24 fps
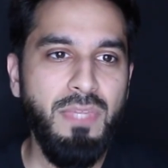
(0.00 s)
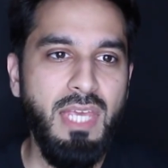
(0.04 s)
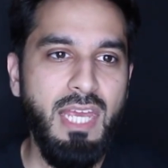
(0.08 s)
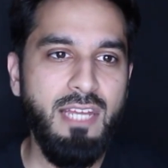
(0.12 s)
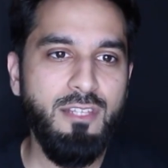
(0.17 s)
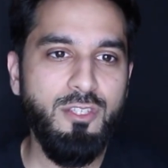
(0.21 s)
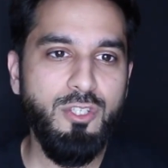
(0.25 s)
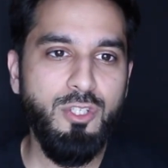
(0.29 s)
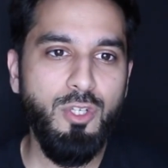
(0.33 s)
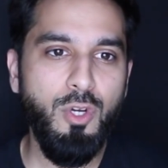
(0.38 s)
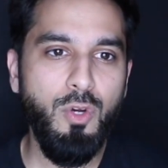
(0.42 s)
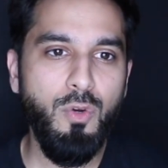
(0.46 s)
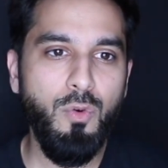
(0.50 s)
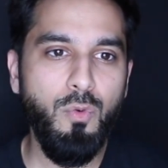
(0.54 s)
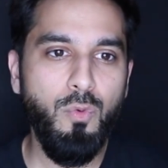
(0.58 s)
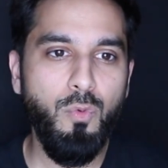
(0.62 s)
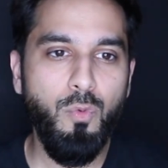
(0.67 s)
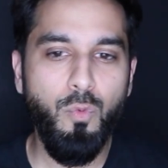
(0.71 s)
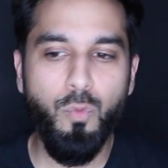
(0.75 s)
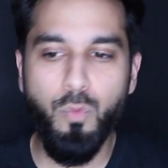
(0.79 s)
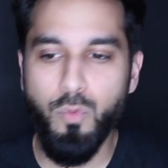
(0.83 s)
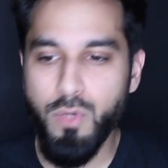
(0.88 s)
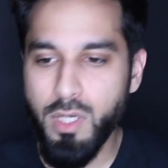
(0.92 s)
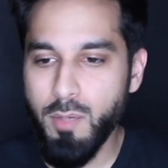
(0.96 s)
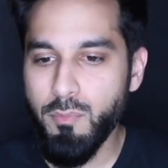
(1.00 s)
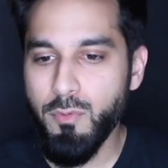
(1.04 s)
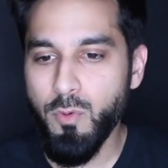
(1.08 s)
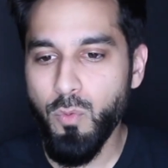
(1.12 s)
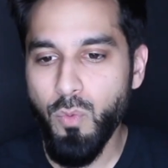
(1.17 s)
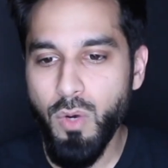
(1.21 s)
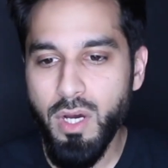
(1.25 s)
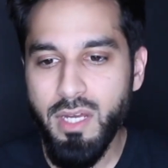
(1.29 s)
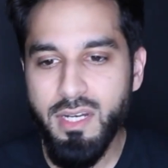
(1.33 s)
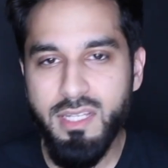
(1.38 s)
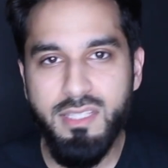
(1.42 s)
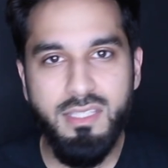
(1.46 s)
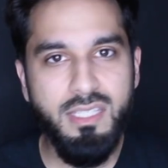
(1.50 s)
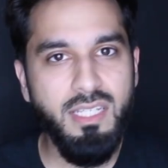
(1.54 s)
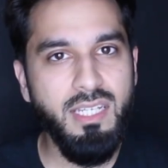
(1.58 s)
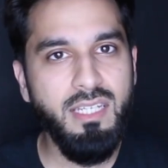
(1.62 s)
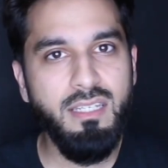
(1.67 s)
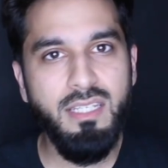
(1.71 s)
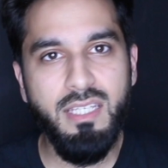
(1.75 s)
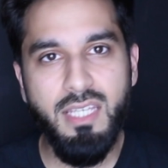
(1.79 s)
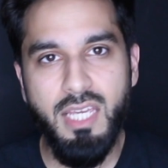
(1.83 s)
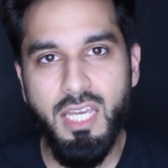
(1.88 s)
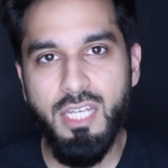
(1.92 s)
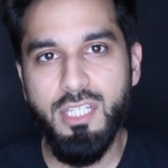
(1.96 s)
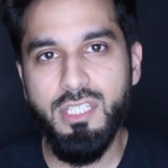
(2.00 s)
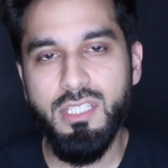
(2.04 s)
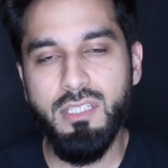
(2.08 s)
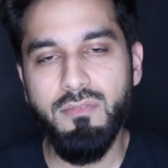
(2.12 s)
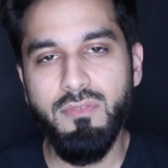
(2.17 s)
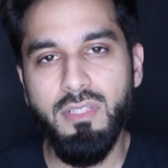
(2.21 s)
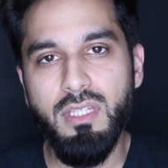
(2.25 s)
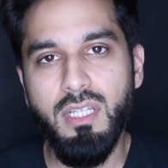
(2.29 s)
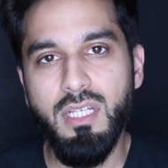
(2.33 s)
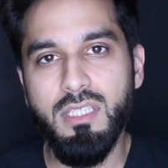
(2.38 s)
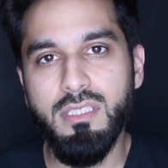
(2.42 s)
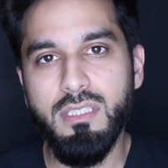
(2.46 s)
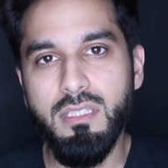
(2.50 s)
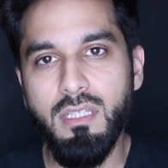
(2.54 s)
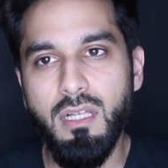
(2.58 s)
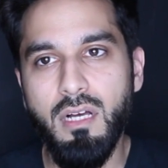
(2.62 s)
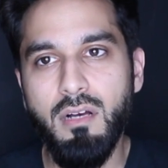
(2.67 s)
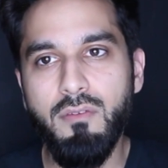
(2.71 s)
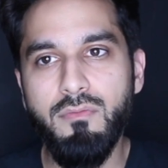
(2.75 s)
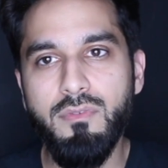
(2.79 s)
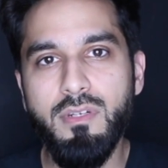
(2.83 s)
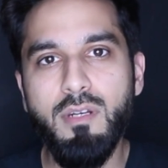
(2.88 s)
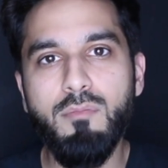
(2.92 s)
And so, number one, it's an indication of Allah's love.